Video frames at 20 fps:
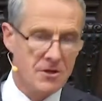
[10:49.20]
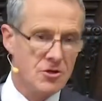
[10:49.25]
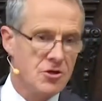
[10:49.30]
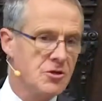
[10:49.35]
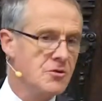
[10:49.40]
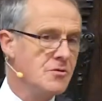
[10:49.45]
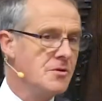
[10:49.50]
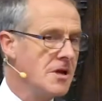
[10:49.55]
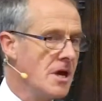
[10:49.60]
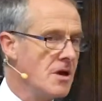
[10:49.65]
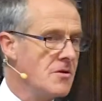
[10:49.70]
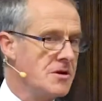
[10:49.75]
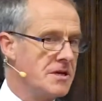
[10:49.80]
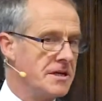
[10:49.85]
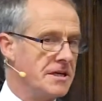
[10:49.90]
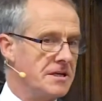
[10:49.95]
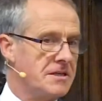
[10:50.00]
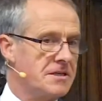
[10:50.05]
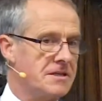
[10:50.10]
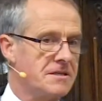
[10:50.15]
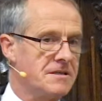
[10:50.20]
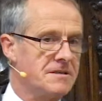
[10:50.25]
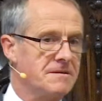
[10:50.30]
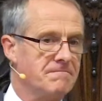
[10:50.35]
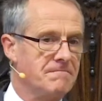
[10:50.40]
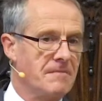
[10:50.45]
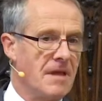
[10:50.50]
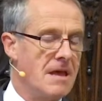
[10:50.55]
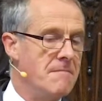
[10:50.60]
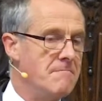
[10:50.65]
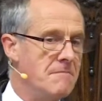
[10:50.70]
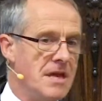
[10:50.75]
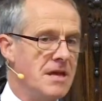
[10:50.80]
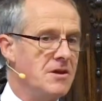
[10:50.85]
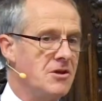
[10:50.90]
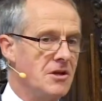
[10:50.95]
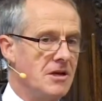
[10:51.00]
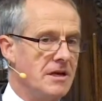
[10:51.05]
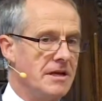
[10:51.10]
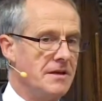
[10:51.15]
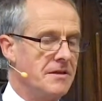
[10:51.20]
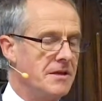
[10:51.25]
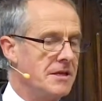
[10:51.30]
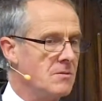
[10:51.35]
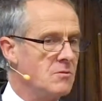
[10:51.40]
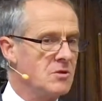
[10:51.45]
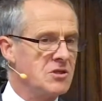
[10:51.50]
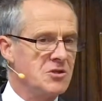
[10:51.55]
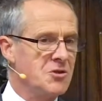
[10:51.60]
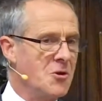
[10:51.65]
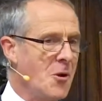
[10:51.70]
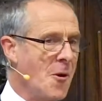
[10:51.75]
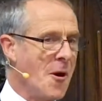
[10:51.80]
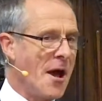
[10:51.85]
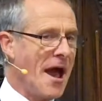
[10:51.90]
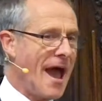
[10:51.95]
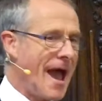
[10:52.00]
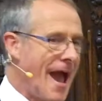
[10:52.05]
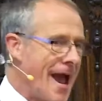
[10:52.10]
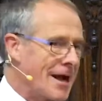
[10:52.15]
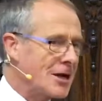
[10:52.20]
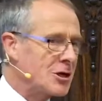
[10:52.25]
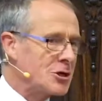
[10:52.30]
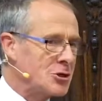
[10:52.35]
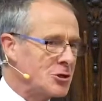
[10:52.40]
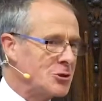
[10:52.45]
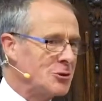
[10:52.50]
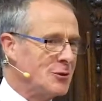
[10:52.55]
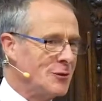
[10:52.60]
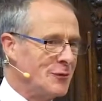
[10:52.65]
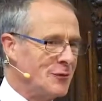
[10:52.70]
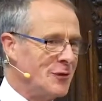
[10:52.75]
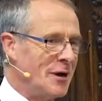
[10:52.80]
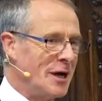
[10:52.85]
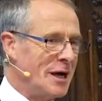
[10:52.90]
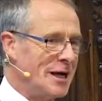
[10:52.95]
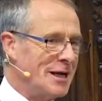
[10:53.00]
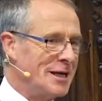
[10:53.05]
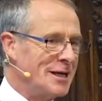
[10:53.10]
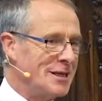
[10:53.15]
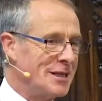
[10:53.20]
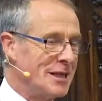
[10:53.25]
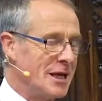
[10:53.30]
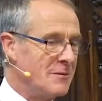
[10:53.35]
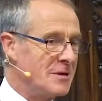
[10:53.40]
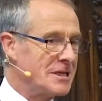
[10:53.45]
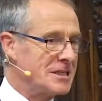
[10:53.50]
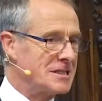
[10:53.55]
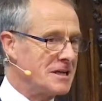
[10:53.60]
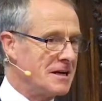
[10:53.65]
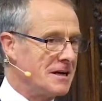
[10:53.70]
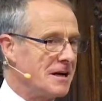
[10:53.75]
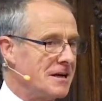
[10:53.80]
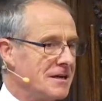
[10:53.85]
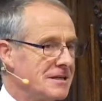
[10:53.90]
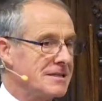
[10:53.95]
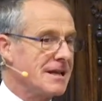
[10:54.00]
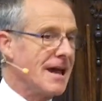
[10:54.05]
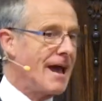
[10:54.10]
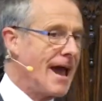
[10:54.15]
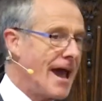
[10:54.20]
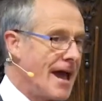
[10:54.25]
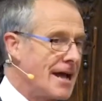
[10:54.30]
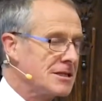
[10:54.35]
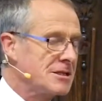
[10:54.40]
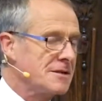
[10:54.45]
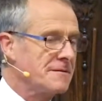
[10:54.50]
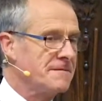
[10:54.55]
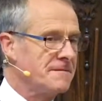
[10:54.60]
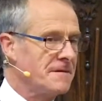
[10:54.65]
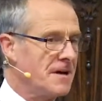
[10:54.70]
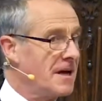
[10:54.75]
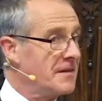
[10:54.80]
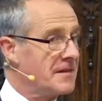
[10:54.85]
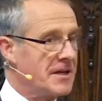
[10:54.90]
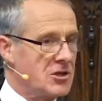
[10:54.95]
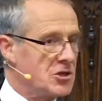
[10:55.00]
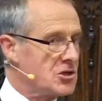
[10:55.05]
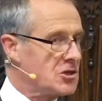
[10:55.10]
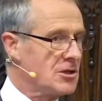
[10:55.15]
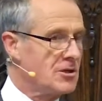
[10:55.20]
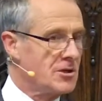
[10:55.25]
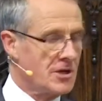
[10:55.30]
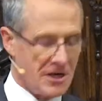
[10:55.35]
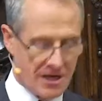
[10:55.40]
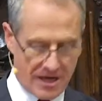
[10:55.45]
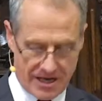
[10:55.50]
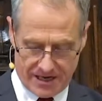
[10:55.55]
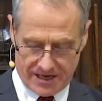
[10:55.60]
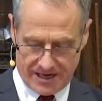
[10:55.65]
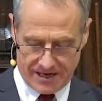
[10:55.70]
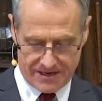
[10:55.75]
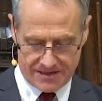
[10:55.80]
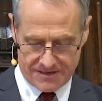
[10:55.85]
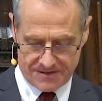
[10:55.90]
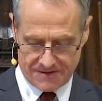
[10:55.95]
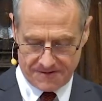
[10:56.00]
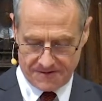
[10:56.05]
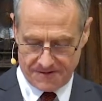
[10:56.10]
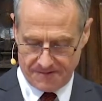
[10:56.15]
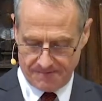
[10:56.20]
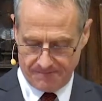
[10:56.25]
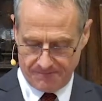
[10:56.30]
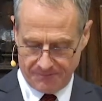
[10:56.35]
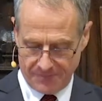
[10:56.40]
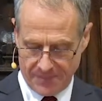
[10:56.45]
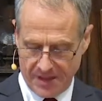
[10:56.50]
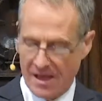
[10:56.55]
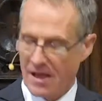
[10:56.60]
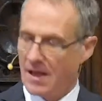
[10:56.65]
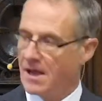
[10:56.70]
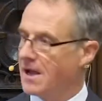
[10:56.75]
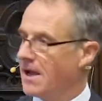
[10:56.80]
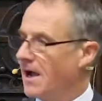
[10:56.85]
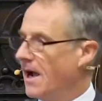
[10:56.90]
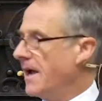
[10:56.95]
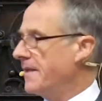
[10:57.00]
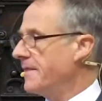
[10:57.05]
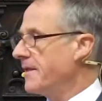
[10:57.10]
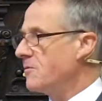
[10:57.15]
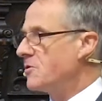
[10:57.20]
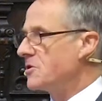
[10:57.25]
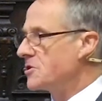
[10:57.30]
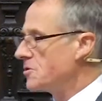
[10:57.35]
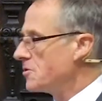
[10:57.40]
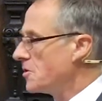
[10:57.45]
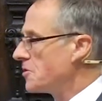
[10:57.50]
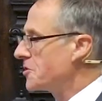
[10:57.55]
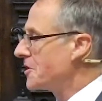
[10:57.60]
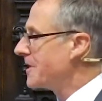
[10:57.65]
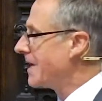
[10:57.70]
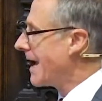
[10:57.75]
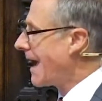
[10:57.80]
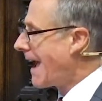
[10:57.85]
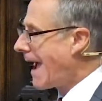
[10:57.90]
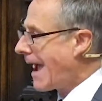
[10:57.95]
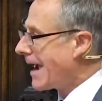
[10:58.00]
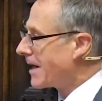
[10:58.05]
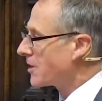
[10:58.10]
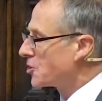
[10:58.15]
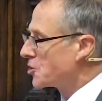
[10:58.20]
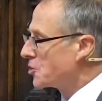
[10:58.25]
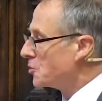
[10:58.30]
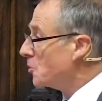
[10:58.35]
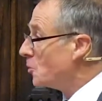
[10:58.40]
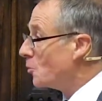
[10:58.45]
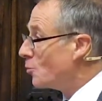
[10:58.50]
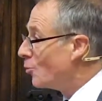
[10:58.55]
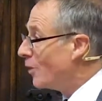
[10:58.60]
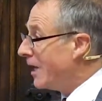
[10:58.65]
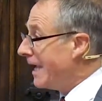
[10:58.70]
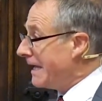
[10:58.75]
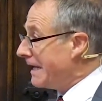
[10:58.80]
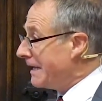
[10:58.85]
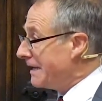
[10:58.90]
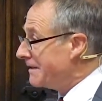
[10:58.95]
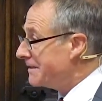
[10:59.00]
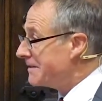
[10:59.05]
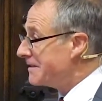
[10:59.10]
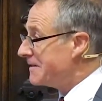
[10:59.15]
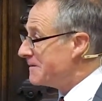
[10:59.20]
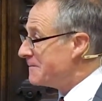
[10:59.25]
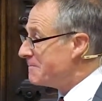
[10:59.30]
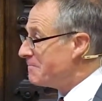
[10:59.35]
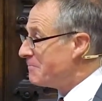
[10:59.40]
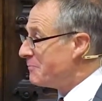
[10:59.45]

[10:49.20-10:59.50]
Do notice immediately that it was not actual fire. They were tongues as of fire. They just looked like it. And there was not an actual wind.